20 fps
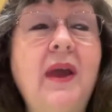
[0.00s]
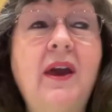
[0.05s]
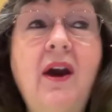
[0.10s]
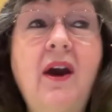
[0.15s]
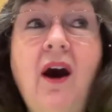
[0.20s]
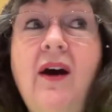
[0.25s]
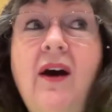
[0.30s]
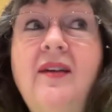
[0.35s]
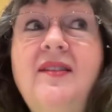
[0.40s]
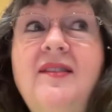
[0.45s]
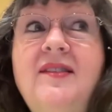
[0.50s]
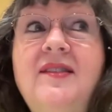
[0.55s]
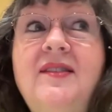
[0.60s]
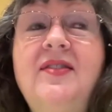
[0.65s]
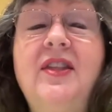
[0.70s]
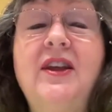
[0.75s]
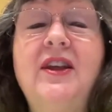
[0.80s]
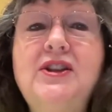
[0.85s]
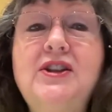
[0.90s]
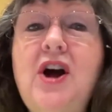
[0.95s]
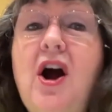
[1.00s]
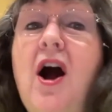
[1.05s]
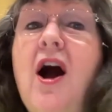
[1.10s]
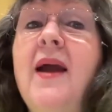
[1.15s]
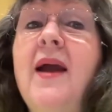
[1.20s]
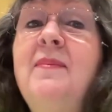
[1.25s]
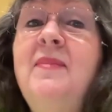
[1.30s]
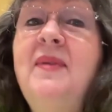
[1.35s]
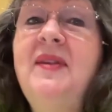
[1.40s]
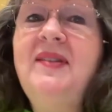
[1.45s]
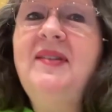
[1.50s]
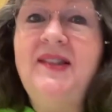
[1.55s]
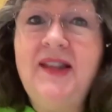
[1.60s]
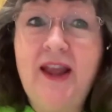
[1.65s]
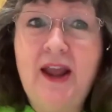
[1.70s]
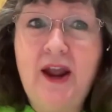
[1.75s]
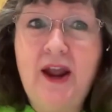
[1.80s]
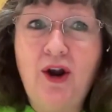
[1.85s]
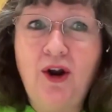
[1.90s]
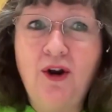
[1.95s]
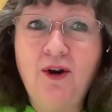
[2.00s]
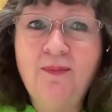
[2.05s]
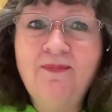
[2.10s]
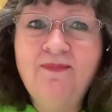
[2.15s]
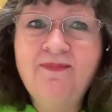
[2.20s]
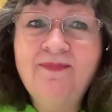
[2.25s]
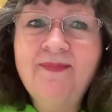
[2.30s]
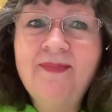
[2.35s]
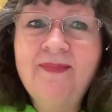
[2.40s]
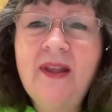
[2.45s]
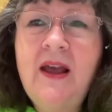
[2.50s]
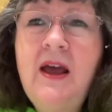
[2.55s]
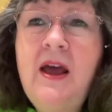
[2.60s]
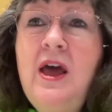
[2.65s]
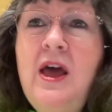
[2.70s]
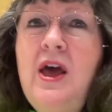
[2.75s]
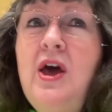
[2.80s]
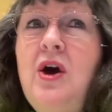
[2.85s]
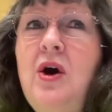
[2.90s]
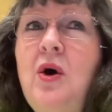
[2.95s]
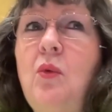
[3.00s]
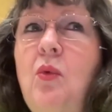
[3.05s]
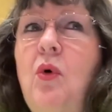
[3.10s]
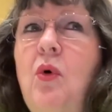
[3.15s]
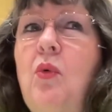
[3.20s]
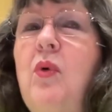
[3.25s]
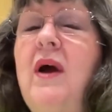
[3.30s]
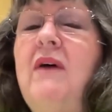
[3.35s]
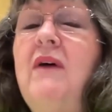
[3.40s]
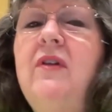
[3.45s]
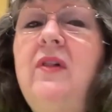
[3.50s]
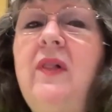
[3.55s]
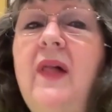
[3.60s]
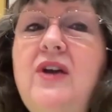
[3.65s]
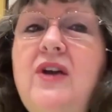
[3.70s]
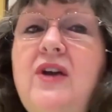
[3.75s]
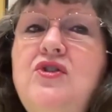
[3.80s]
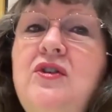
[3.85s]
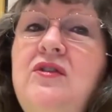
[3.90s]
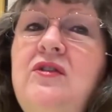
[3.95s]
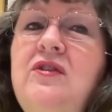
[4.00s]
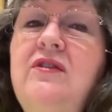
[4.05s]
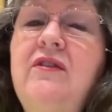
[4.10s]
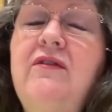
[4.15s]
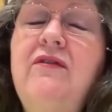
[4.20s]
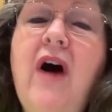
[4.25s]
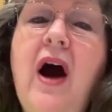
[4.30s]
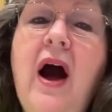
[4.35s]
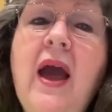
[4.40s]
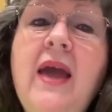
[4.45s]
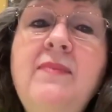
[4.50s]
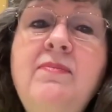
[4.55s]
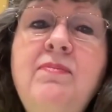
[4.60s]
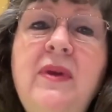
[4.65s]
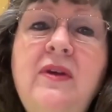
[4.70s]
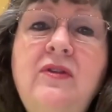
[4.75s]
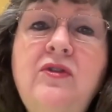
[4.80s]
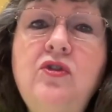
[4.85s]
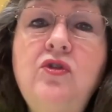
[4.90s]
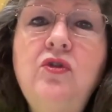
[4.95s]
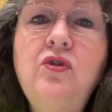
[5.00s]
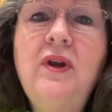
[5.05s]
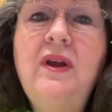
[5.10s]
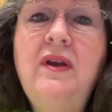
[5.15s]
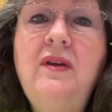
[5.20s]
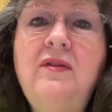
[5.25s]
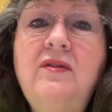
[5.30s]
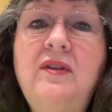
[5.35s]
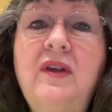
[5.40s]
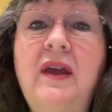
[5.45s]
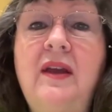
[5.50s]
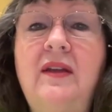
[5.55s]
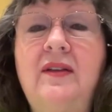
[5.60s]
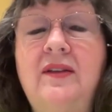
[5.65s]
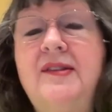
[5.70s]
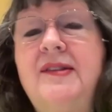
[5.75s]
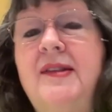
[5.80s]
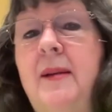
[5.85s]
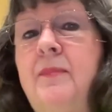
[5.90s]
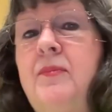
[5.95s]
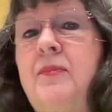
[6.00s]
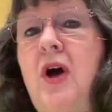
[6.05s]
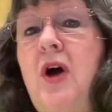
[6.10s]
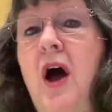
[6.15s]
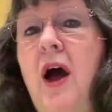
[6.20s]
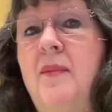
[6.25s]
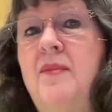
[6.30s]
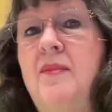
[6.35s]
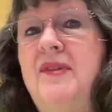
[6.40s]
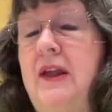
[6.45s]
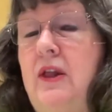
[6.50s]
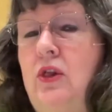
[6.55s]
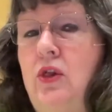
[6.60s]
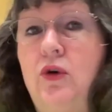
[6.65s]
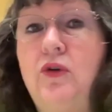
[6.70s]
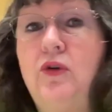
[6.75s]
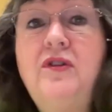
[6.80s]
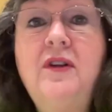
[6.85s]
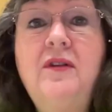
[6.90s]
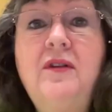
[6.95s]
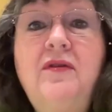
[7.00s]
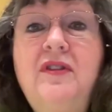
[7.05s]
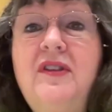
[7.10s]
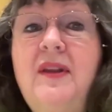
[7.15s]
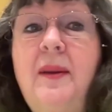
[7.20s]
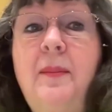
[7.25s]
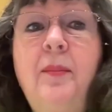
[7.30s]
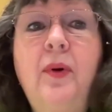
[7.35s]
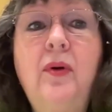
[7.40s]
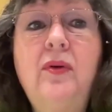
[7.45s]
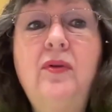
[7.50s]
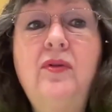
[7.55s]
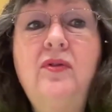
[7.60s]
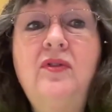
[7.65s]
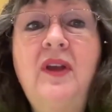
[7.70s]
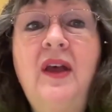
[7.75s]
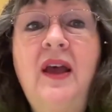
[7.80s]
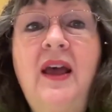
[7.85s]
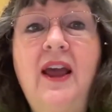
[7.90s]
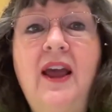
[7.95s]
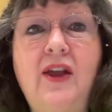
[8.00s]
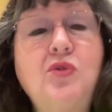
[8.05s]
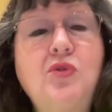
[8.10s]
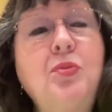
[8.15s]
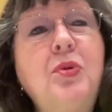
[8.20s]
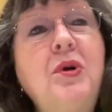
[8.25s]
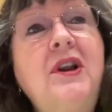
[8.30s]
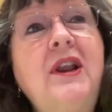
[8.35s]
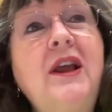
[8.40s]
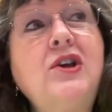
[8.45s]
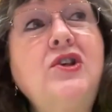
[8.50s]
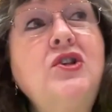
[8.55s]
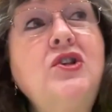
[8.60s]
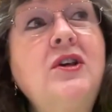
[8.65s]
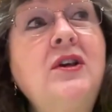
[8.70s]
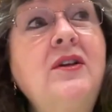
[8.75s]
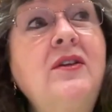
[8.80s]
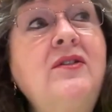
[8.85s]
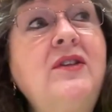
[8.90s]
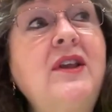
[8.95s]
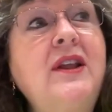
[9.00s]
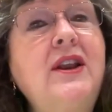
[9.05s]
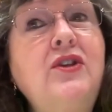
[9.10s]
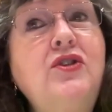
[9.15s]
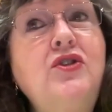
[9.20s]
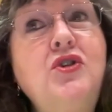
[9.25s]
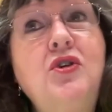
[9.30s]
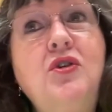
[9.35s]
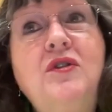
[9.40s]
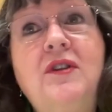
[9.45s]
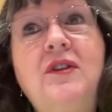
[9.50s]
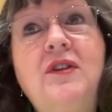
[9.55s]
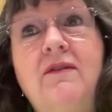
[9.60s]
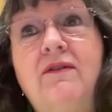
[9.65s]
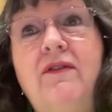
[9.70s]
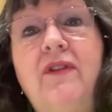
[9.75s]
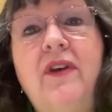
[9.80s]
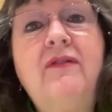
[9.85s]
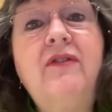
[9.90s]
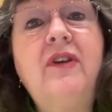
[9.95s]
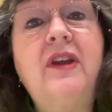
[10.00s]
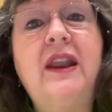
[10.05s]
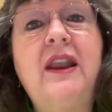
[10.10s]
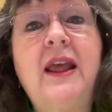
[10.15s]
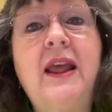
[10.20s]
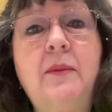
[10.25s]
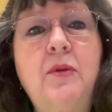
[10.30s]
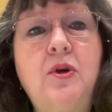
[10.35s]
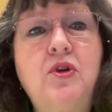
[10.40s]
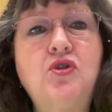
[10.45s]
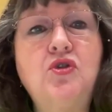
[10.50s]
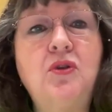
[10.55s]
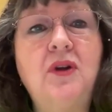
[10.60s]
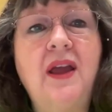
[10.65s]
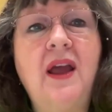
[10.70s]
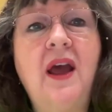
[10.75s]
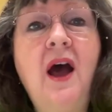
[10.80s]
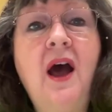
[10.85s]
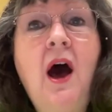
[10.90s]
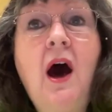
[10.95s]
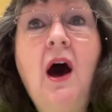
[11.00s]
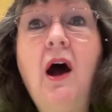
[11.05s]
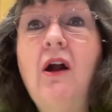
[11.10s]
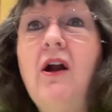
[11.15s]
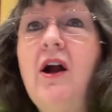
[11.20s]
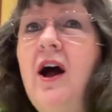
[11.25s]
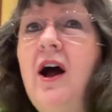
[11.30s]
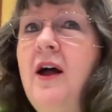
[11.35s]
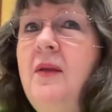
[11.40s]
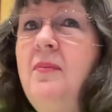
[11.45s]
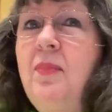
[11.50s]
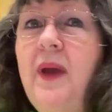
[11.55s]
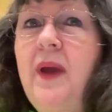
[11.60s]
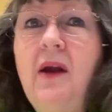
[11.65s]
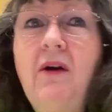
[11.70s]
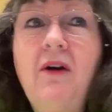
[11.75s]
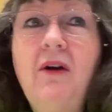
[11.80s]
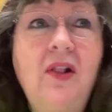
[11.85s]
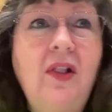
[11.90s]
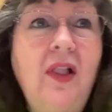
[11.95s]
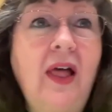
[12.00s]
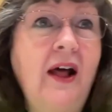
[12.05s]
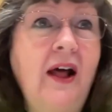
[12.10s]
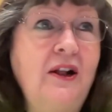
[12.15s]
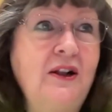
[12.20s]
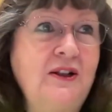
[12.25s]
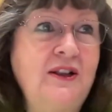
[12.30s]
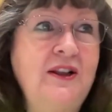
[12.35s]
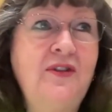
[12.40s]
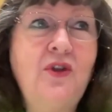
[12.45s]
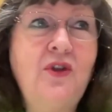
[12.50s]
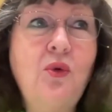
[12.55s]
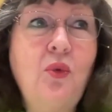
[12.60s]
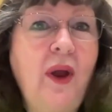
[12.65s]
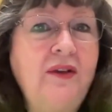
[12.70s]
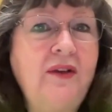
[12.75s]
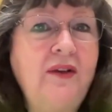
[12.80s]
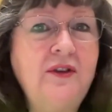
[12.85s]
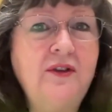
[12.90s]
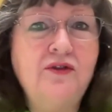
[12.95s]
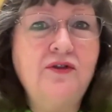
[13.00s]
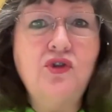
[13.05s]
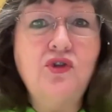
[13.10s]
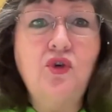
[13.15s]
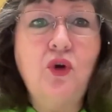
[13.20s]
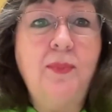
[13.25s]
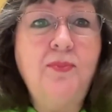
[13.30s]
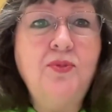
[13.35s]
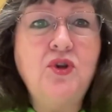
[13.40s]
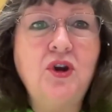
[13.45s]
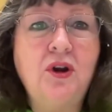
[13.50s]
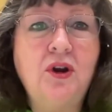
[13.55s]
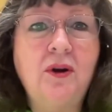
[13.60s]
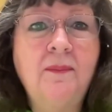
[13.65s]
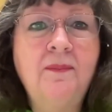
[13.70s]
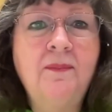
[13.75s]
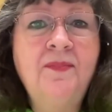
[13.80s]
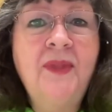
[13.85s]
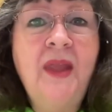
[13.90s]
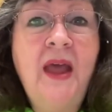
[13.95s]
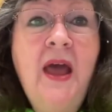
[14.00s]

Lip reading: because the time is near." Well, Revelation's divine mysteries, its sometimes elusive symbols, its predictions, and its use of vivid imagery are unparalleled in the rest of Scripture.